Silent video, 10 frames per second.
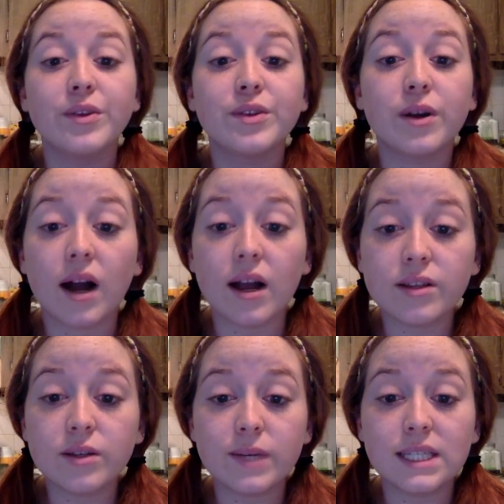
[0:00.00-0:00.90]
So I
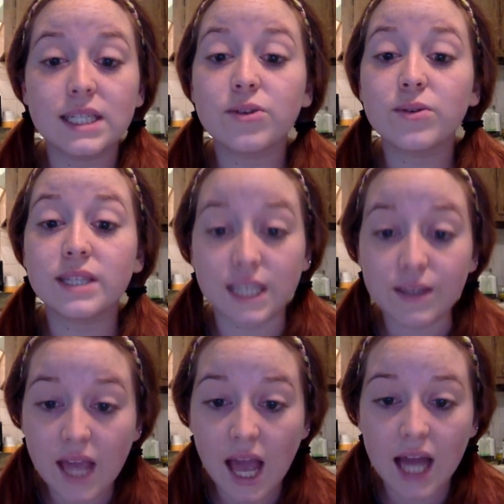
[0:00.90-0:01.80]
also went to
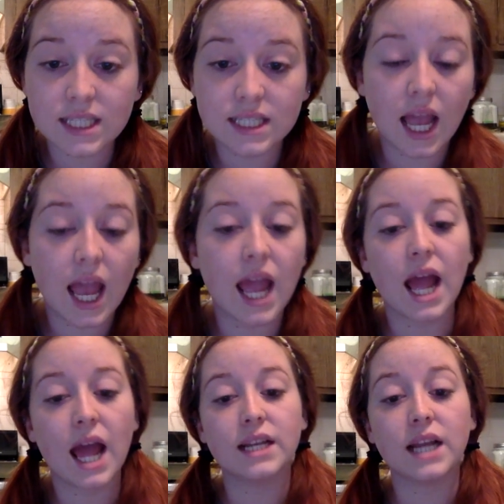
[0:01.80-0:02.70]
CVS
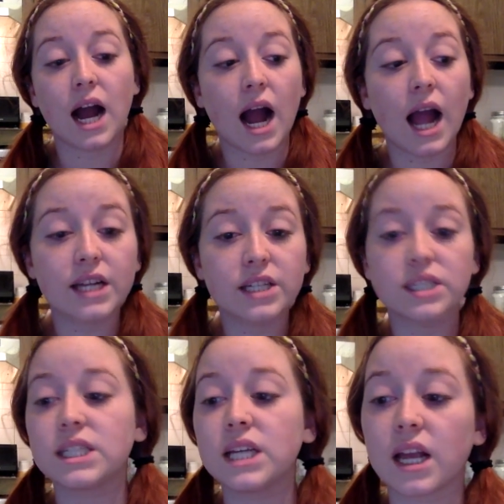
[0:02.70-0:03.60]
and I
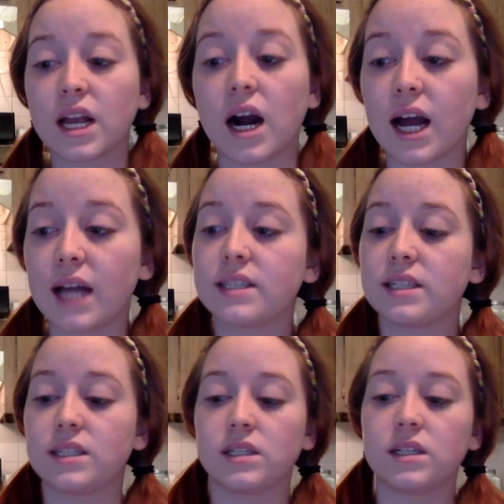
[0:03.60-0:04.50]
actually got
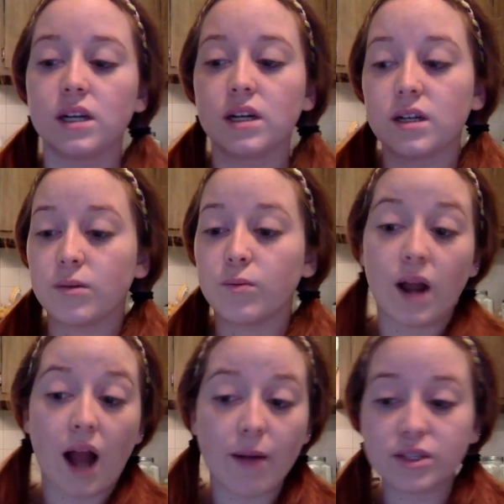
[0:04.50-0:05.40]

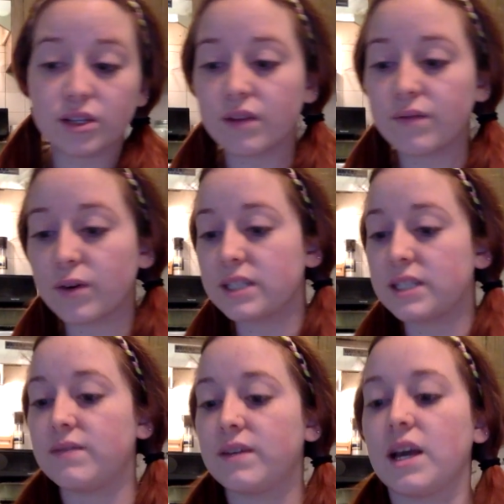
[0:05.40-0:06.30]
what I was looking for at
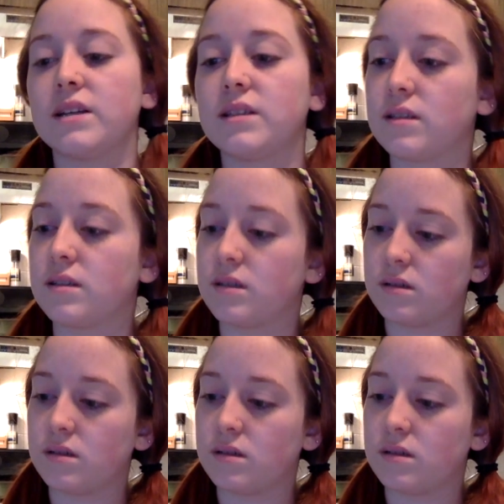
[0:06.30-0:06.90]
CVS.